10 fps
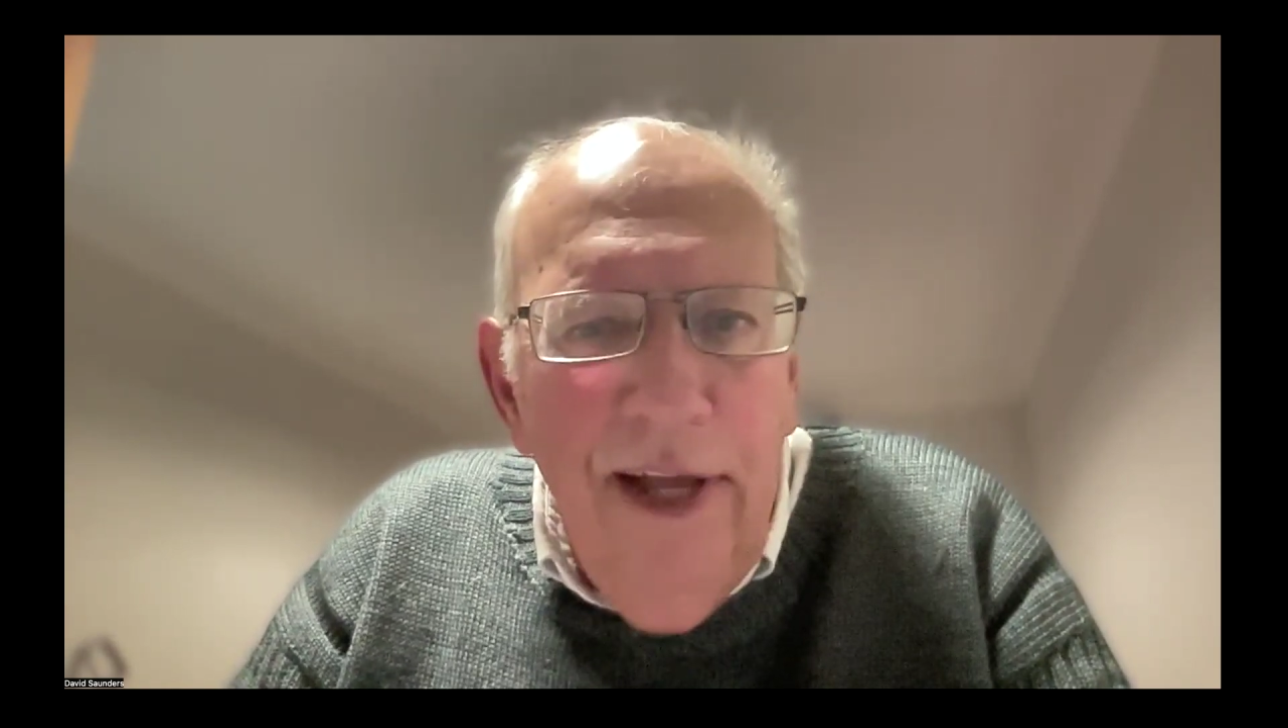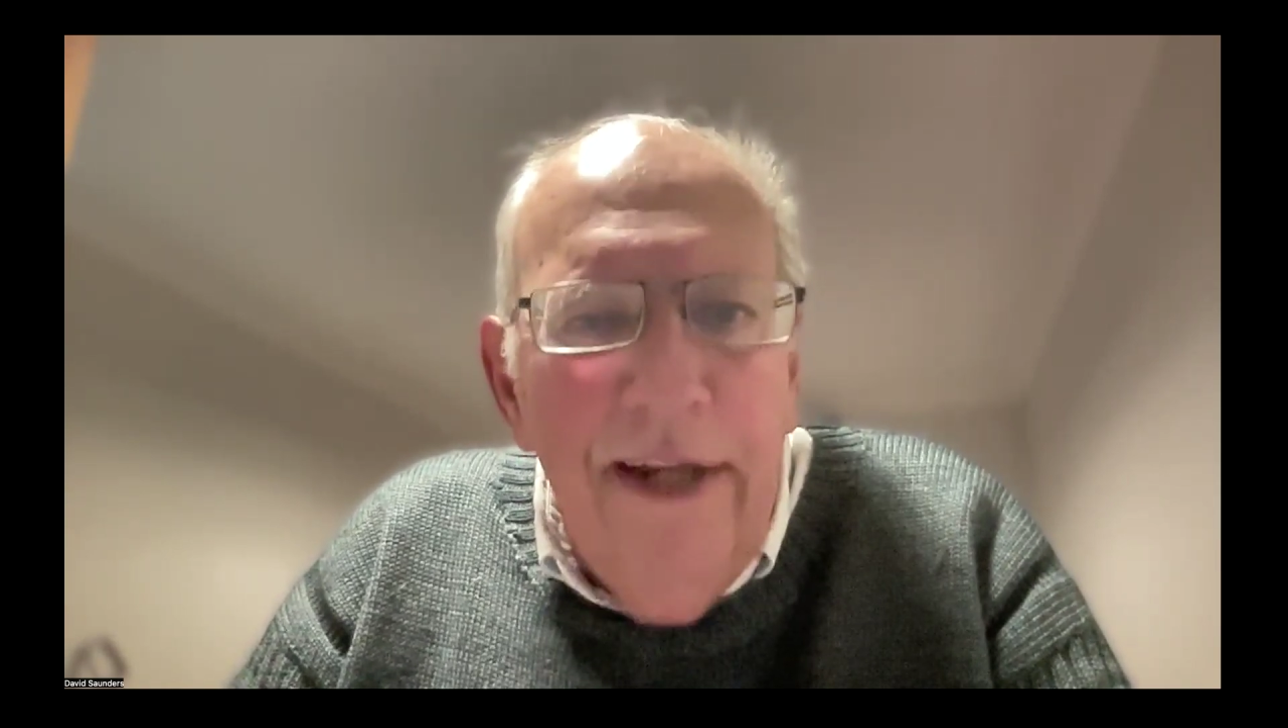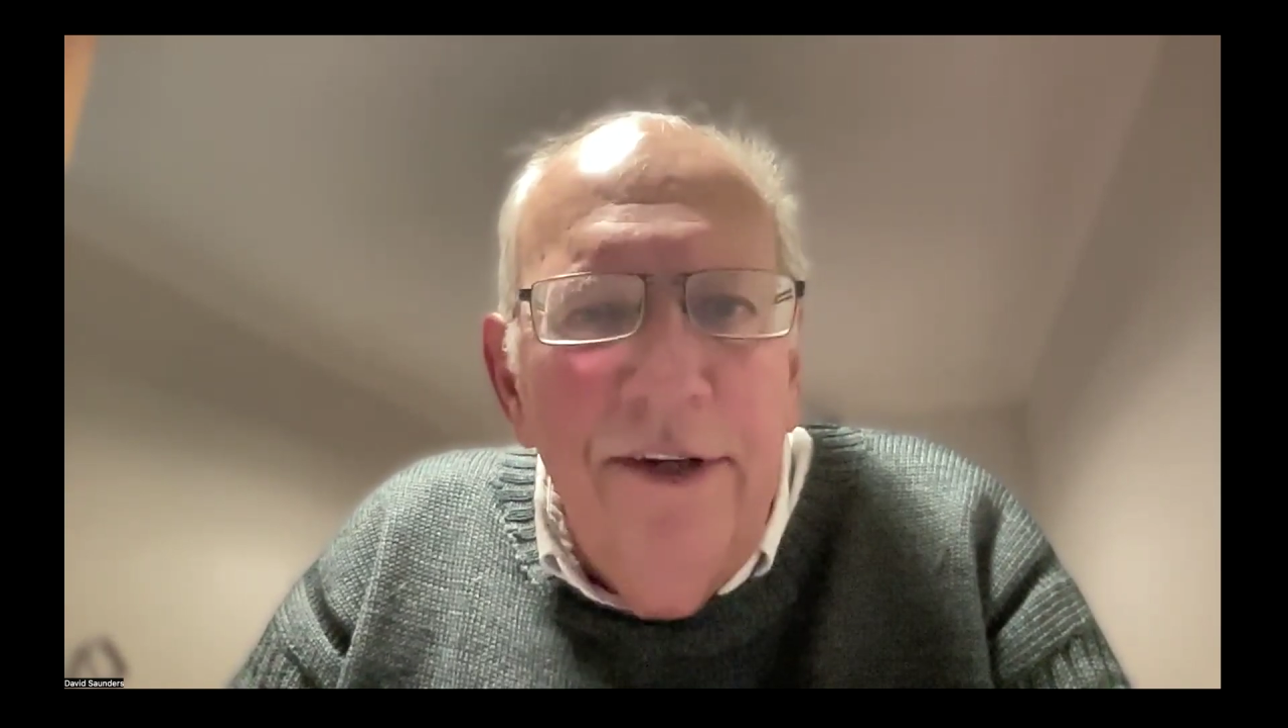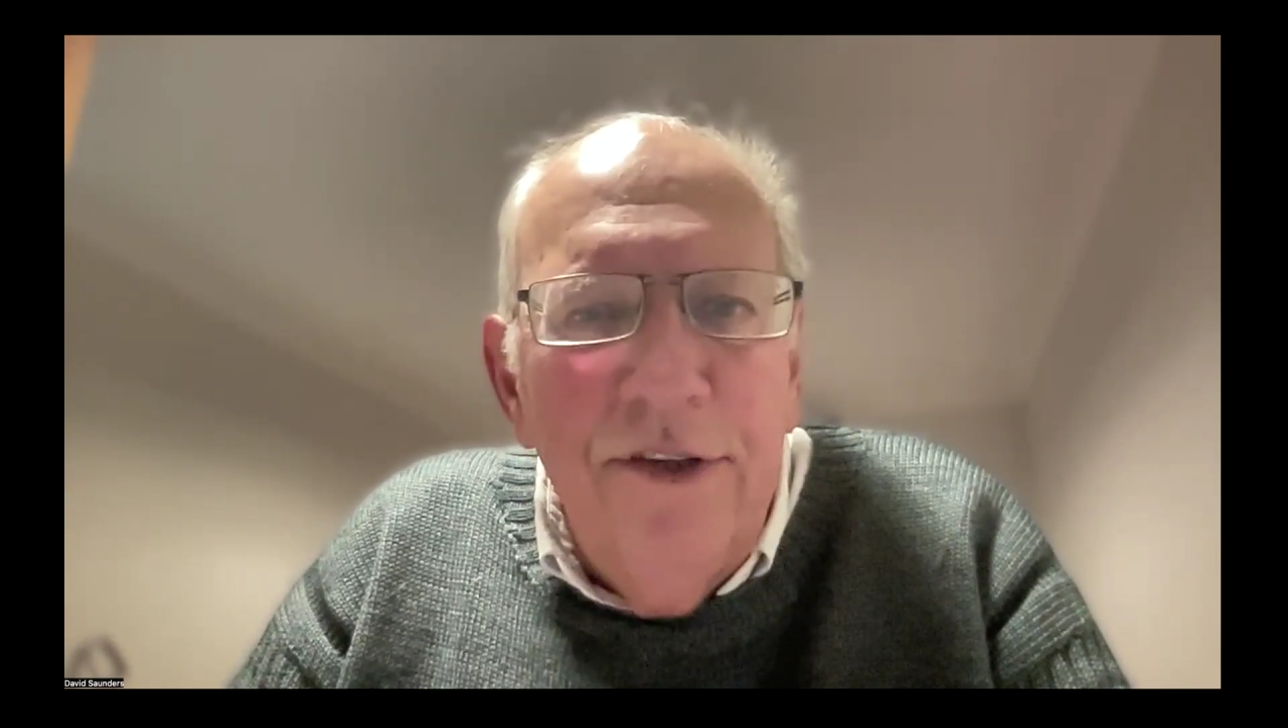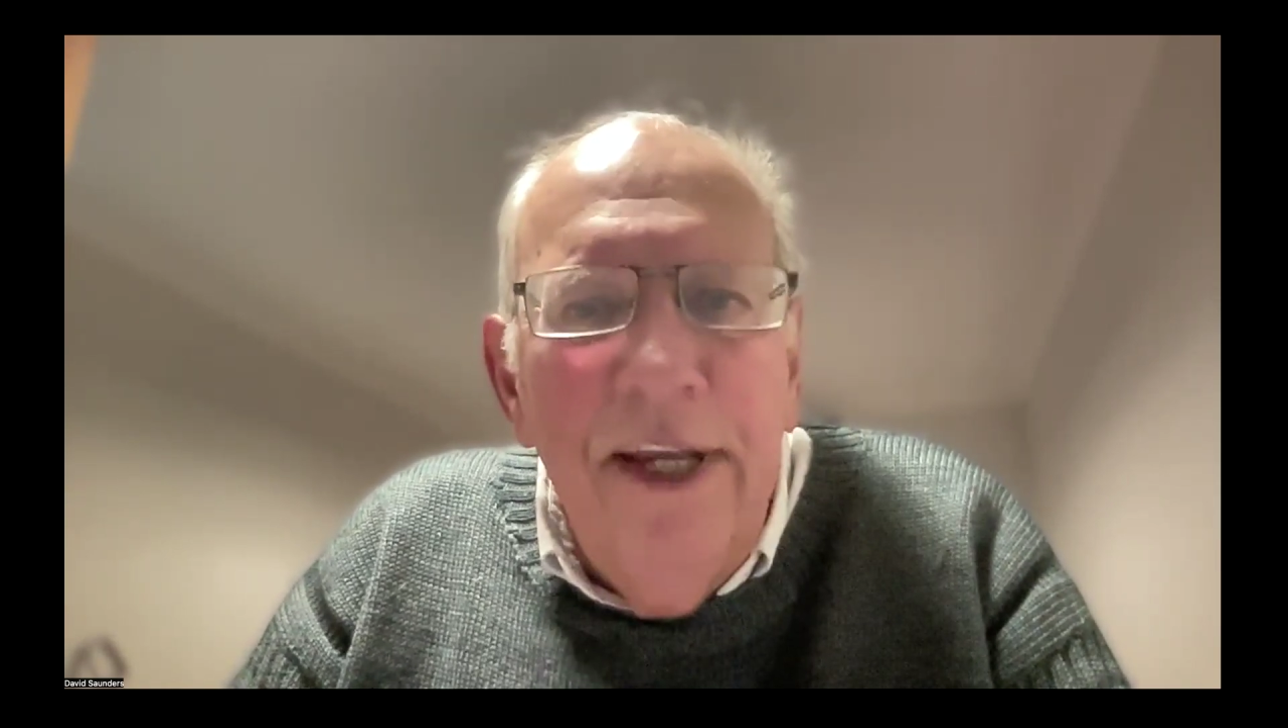
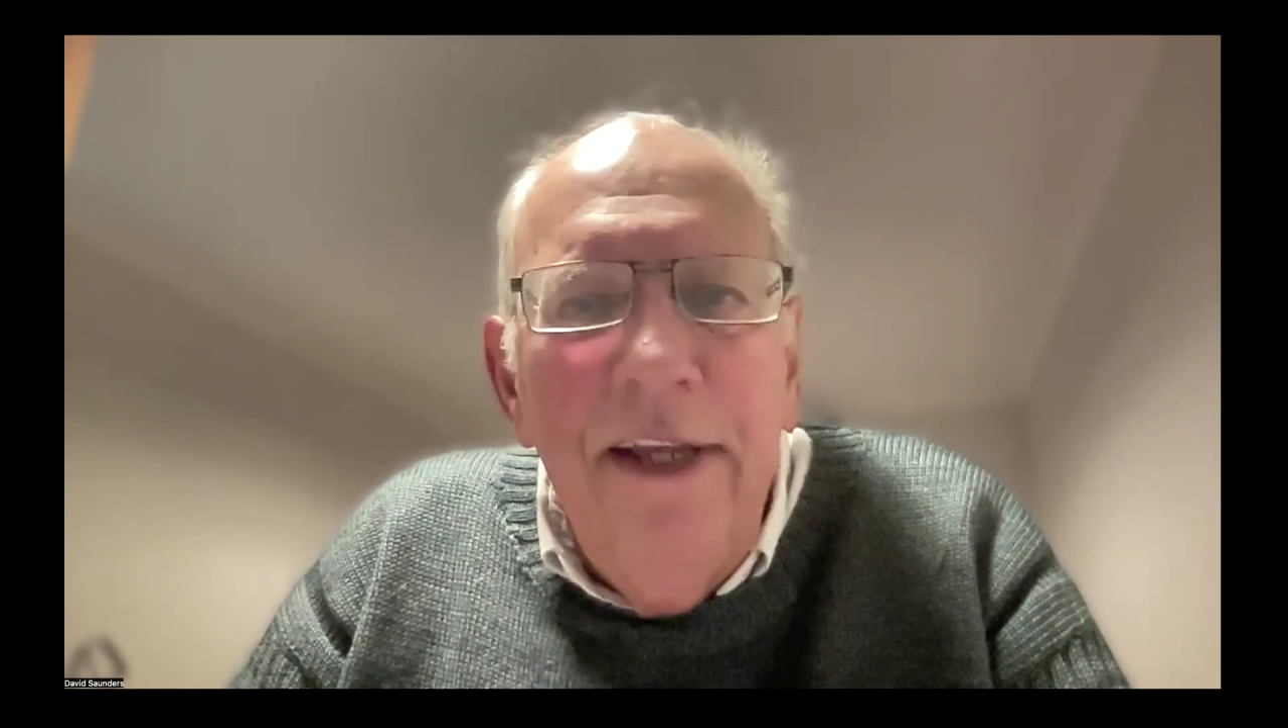energy,